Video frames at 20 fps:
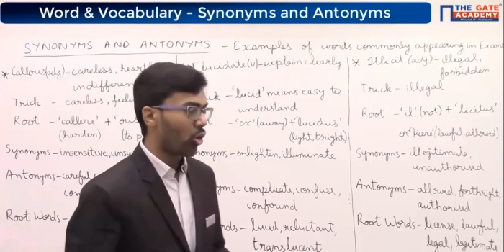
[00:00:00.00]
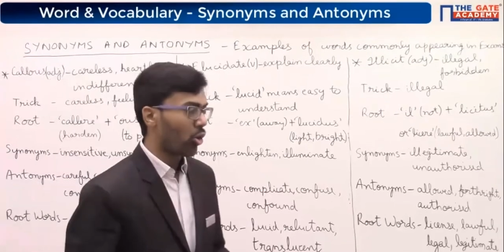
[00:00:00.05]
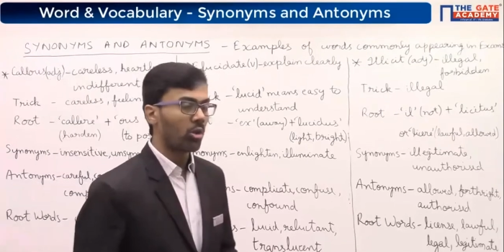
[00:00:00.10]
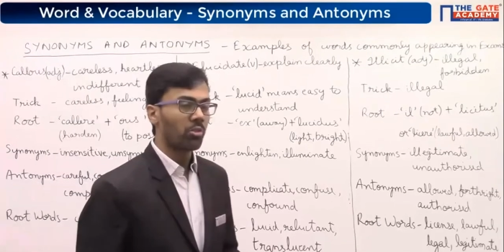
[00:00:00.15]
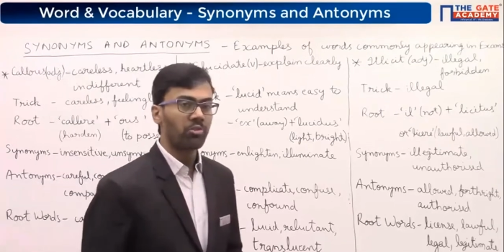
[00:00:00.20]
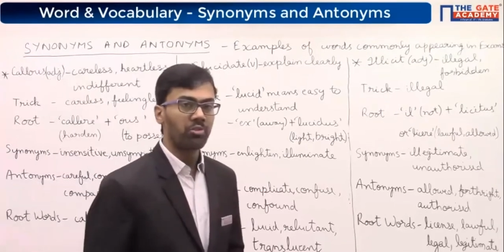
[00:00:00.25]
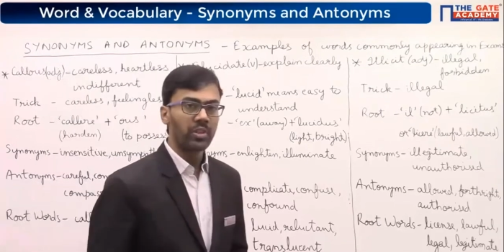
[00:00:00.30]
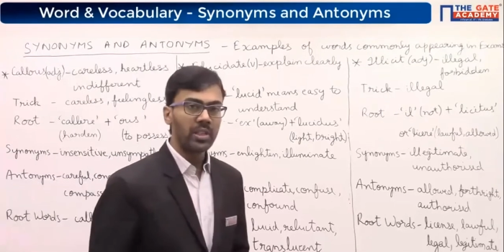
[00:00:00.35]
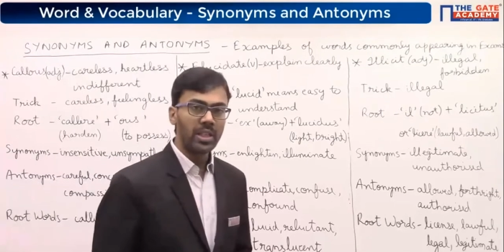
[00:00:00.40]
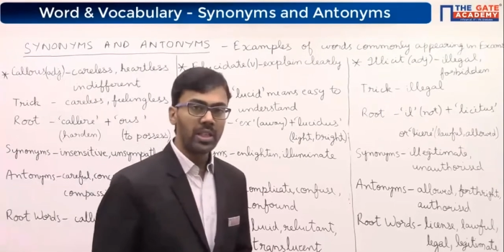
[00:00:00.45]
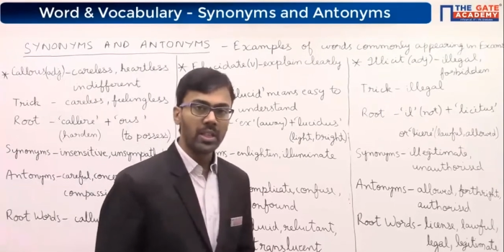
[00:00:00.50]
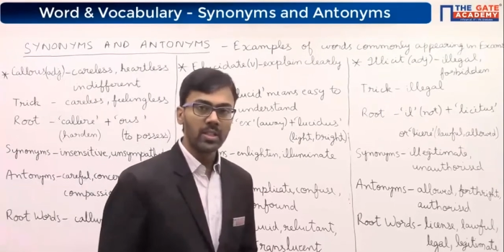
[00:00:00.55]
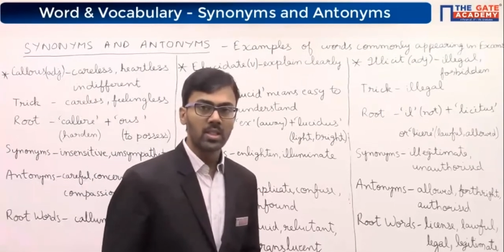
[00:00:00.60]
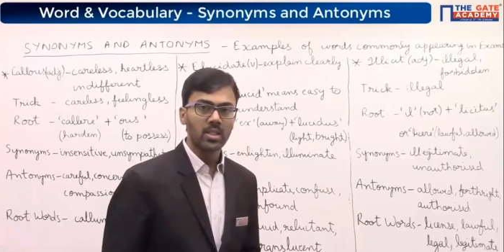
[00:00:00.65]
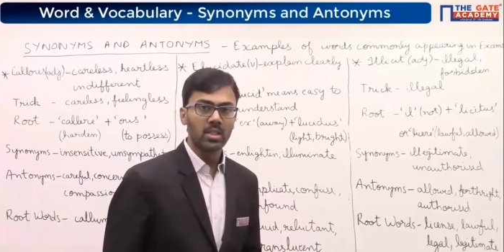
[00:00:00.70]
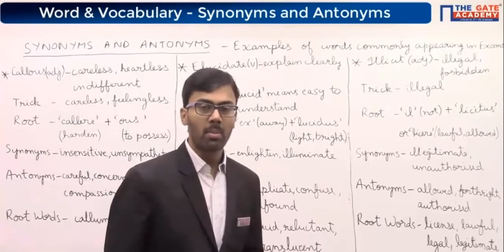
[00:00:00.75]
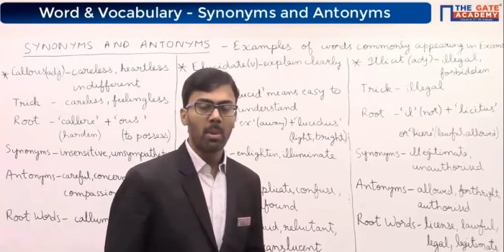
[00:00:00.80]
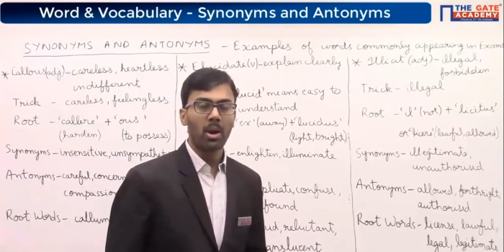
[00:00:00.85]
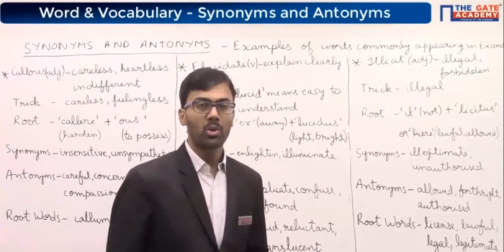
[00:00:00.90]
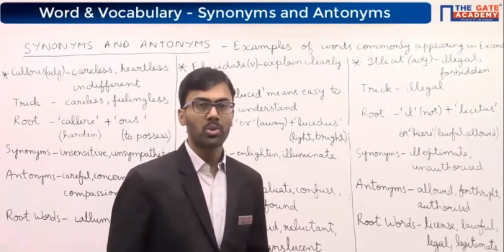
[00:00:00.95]
feelings
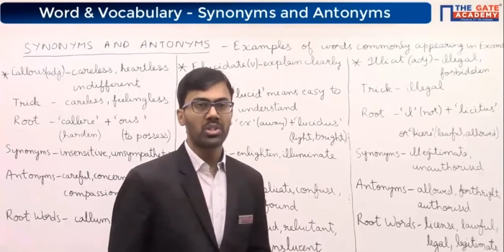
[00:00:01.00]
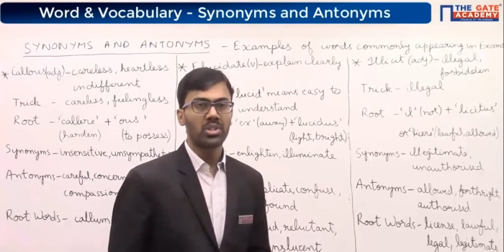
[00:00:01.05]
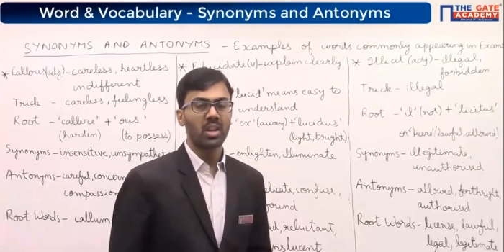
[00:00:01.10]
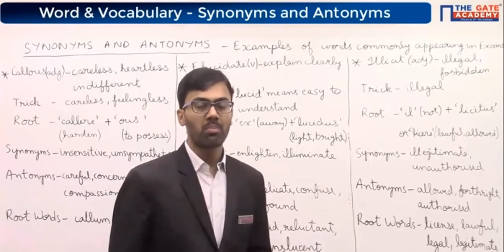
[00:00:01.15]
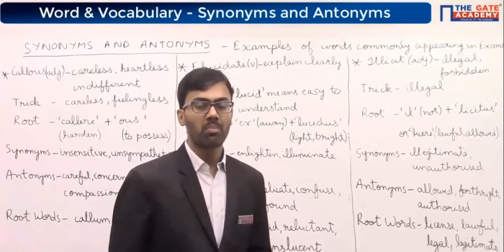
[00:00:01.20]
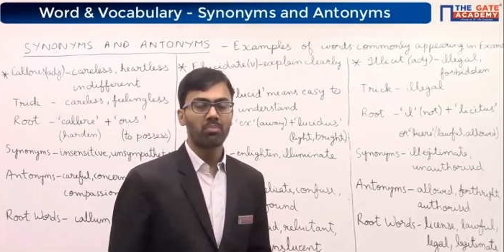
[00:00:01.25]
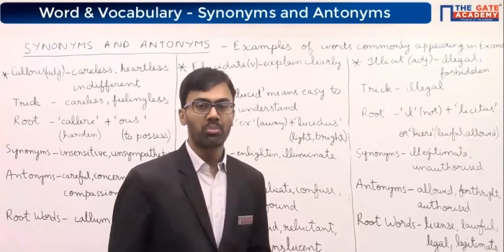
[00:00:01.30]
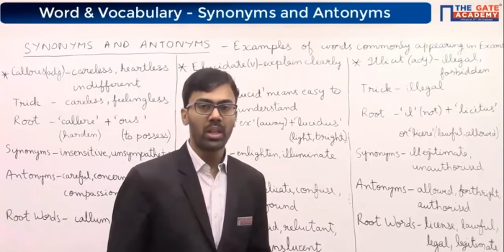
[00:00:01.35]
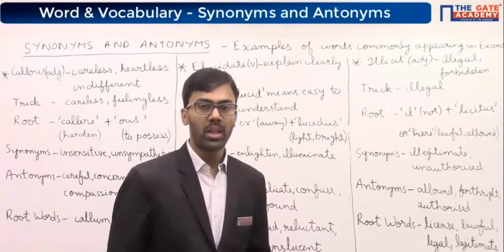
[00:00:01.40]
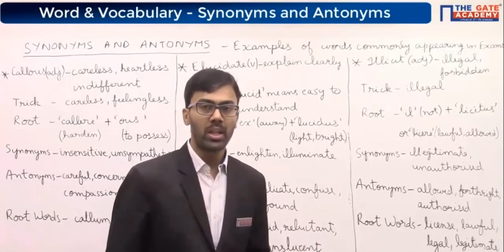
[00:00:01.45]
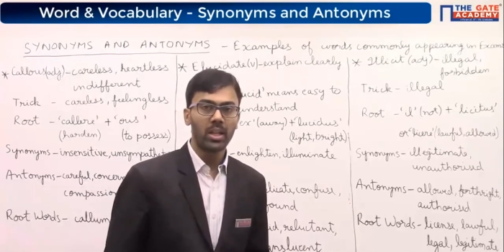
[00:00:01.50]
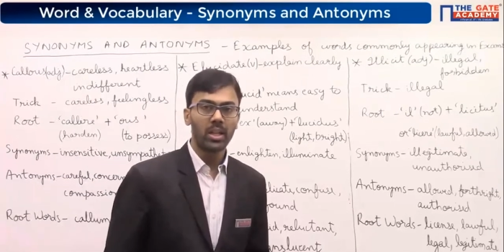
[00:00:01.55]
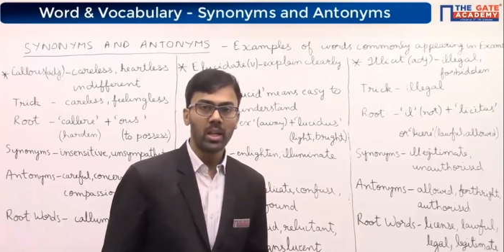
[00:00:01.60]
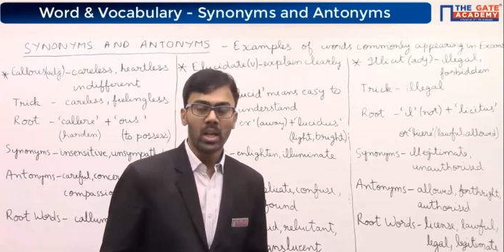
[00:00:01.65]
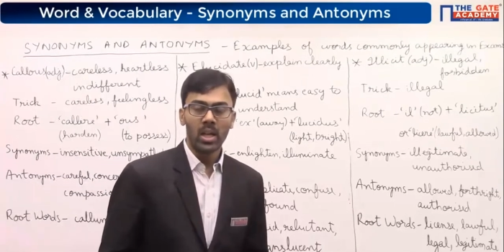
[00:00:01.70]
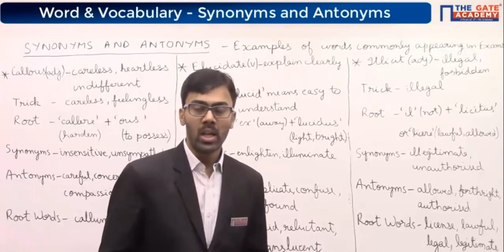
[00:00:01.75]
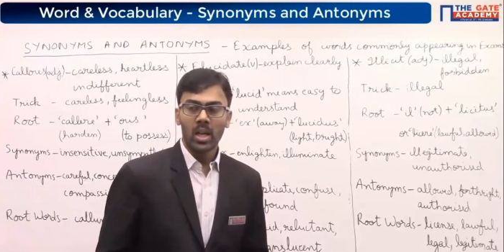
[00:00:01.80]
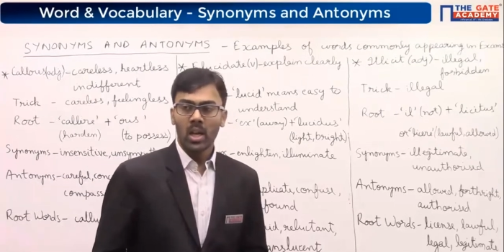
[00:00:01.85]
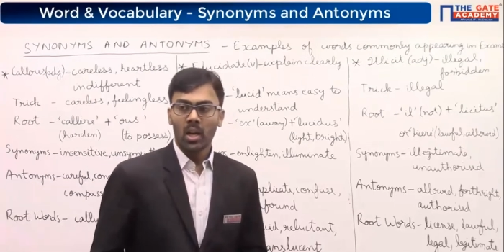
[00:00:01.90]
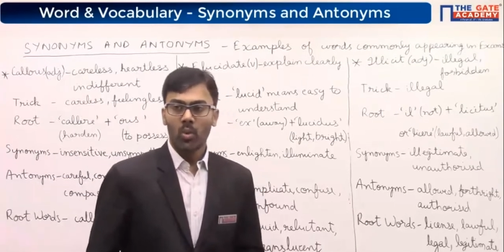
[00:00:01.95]
about something,
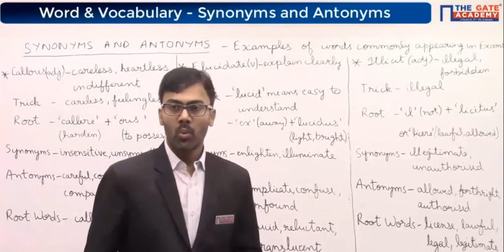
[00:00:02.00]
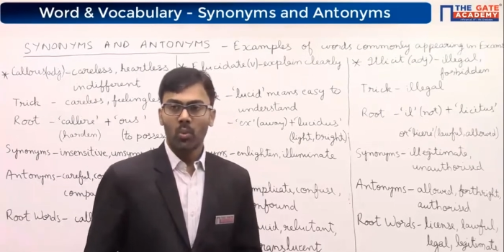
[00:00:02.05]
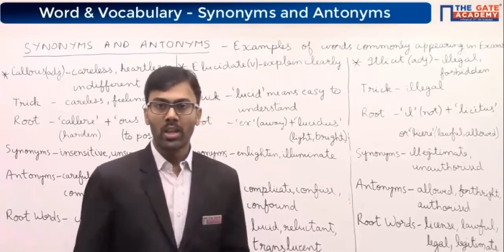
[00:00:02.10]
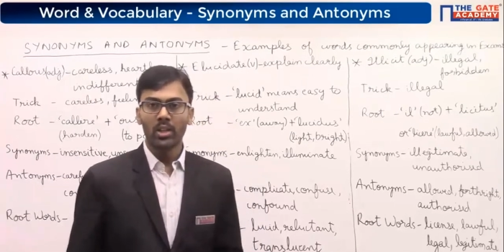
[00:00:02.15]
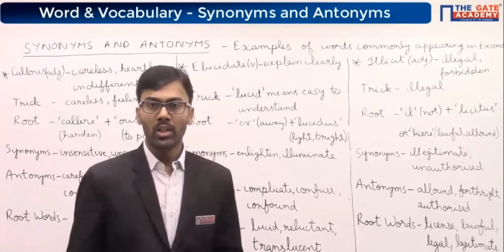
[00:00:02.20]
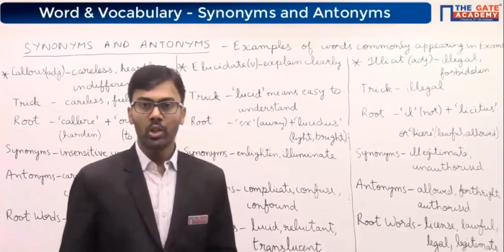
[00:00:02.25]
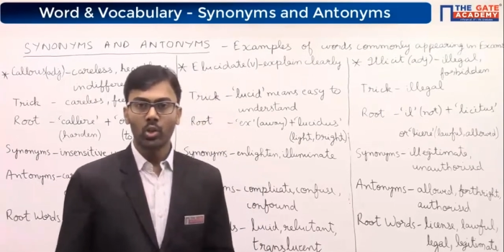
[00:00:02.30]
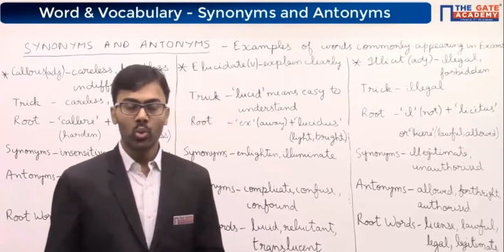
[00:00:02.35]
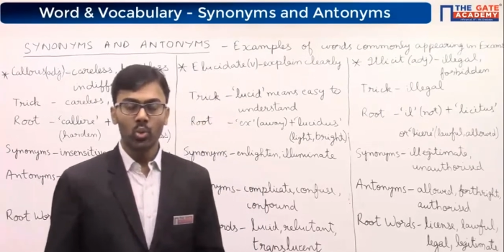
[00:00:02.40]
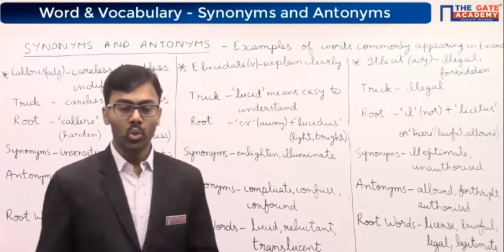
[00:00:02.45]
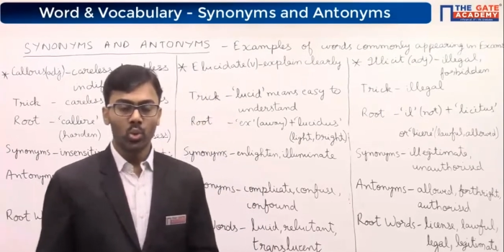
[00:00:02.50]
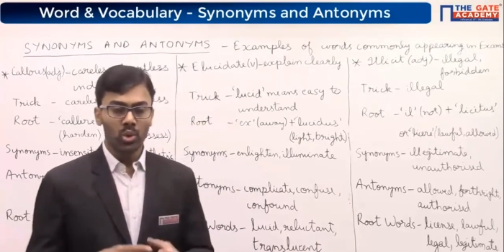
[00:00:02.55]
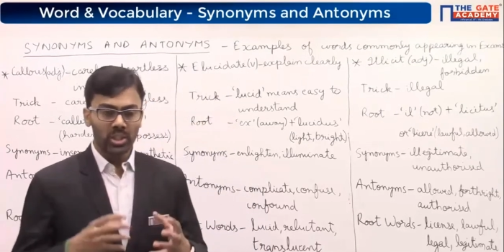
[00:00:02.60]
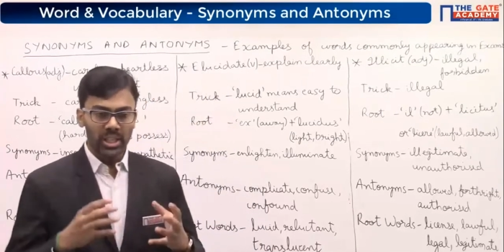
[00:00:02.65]
when you